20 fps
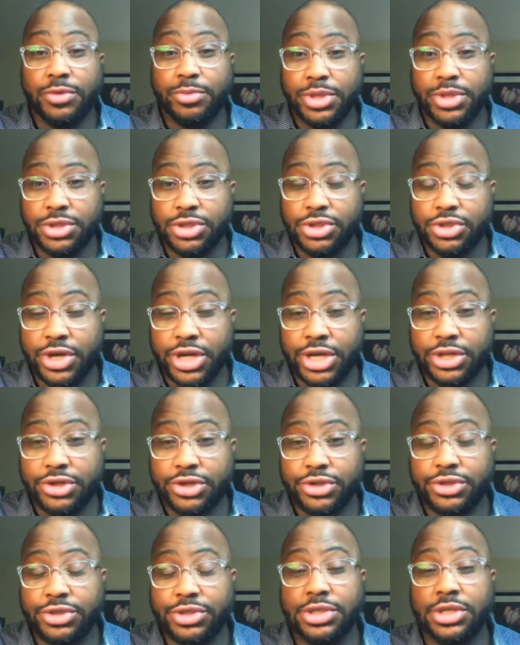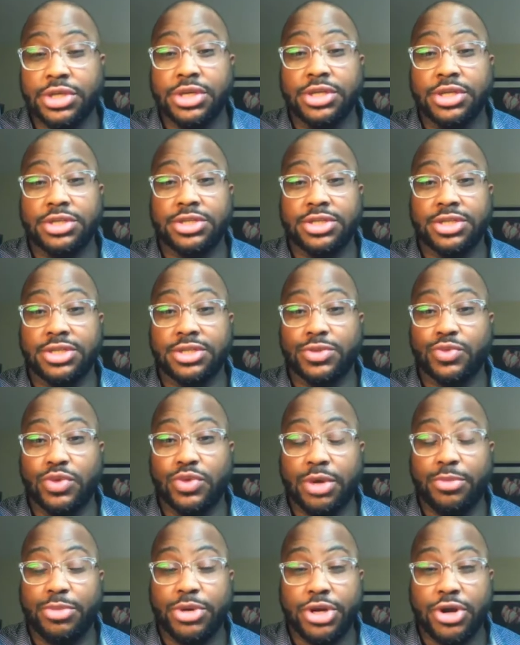administrators to this
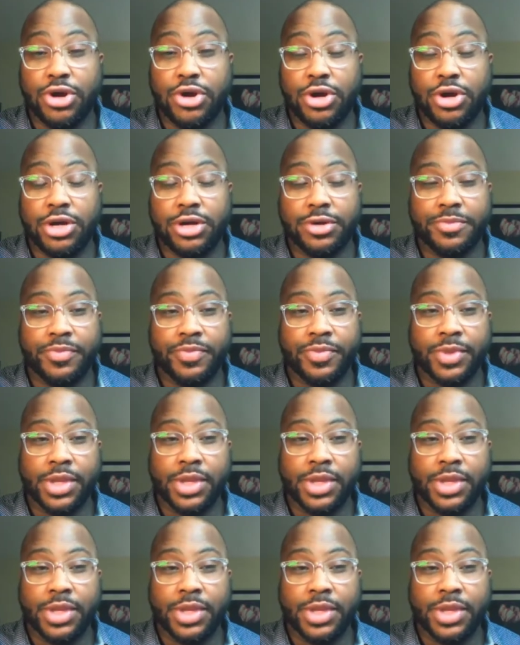webinar.